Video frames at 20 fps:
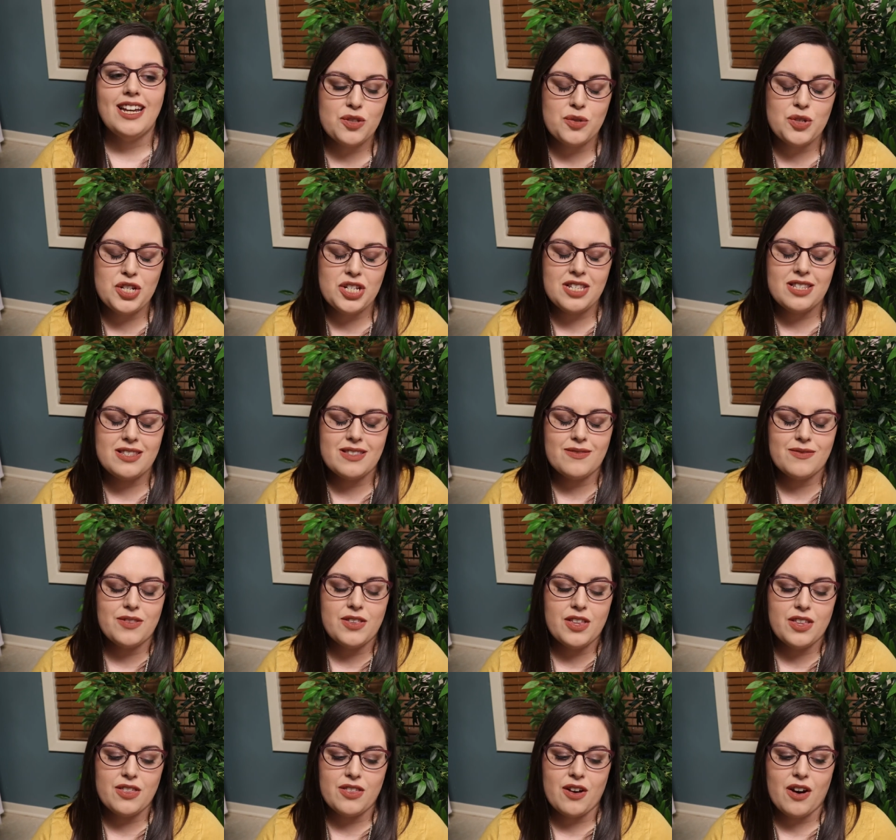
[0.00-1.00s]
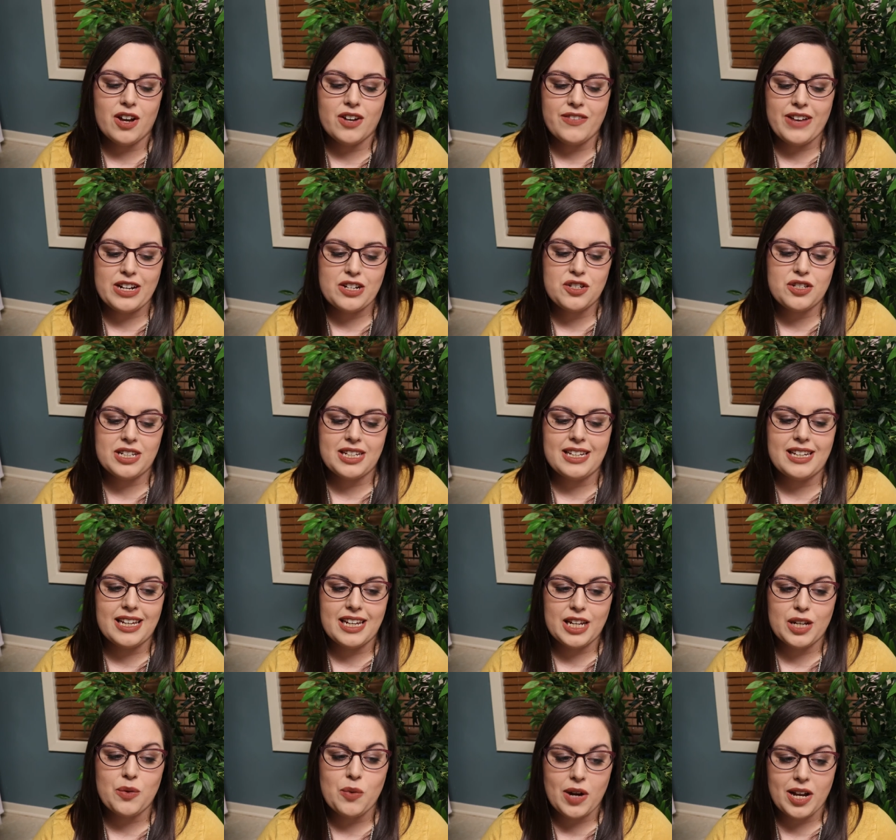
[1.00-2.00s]
So just the thought of actually
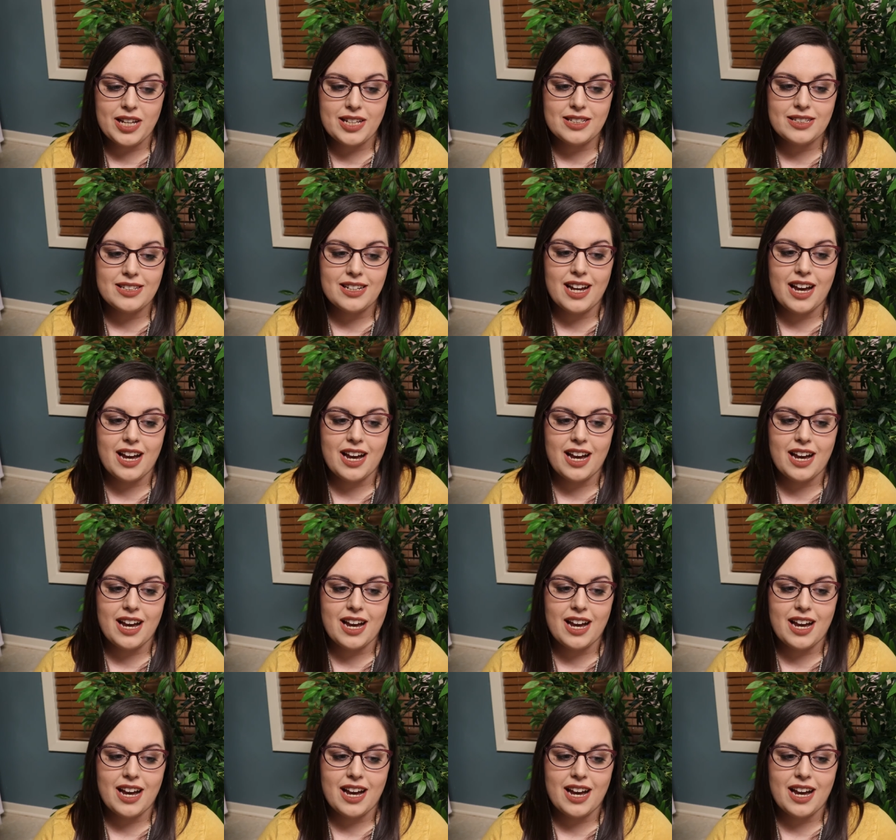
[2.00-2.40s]
getting one